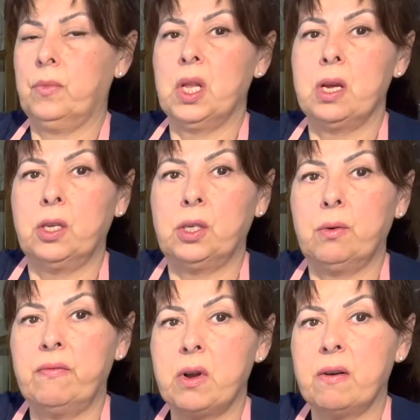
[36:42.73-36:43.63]
So
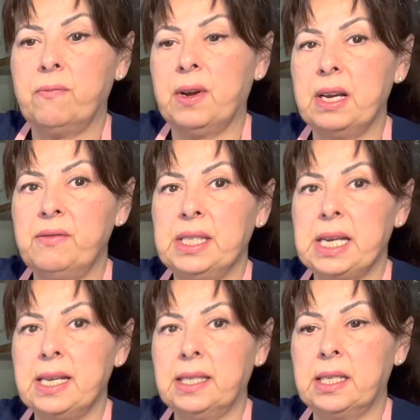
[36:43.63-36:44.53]
we've got 5
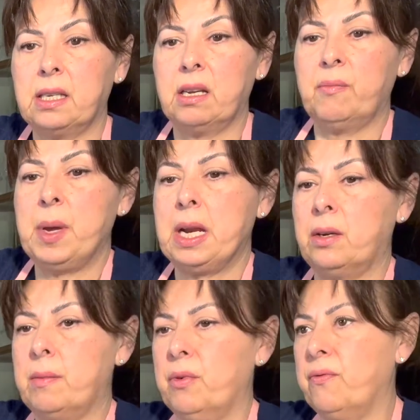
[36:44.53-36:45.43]
sets of petal
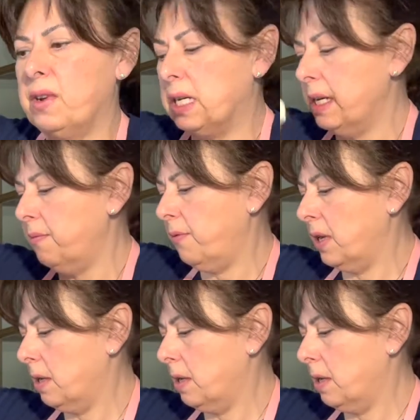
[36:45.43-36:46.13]
number 5.